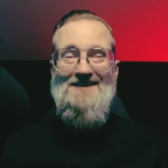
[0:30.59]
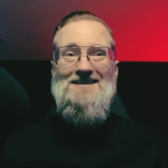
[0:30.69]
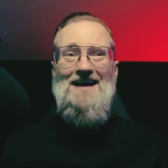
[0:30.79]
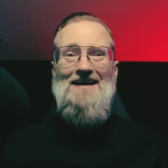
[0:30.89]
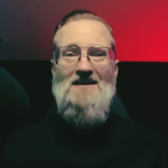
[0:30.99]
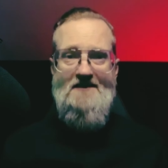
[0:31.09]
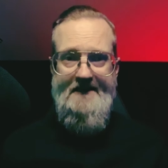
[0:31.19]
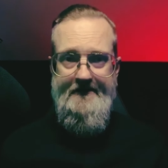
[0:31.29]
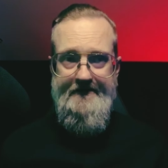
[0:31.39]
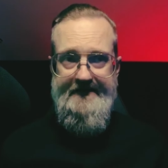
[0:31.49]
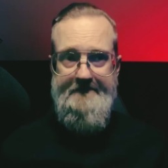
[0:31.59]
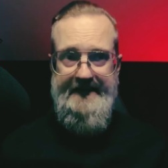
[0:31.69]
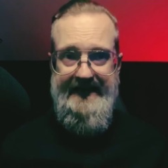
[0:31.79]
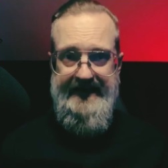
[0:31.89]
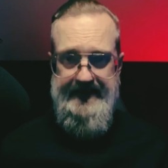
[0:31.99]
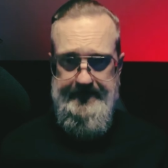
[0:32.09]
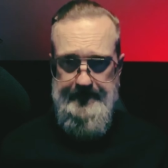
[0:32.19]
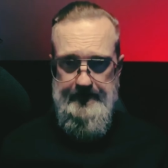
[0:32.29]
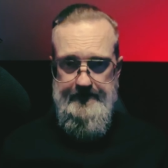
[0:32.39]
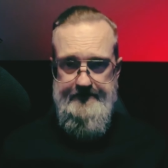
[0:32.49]
dietary
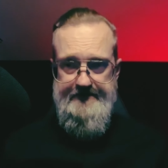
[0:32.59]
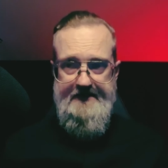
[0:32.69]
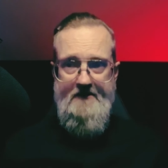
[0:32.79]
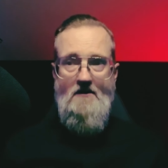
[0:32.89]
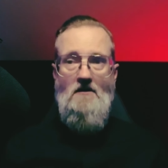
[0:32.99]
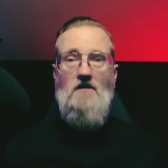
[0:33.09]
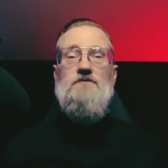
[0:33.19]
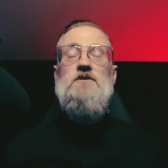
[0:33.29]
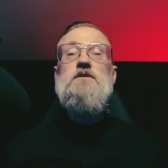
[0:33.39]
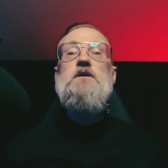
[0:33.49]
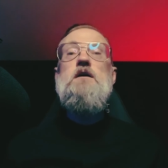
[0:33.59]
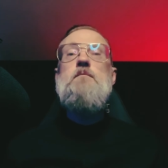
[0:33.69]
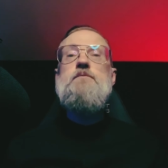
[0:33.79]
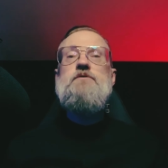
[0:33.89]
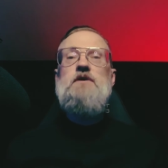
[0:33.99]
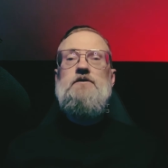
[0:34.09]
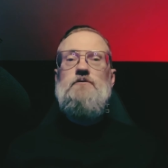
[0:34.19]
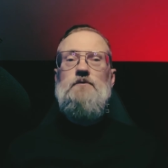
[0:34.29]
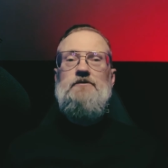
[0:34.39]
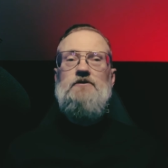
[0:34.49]
behaviors that often comes as a
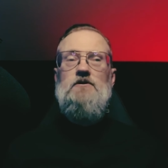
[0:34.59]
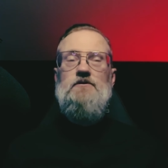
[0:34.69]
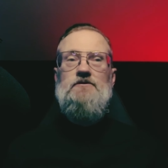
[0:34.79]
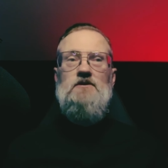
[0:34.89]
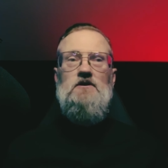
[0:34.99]
result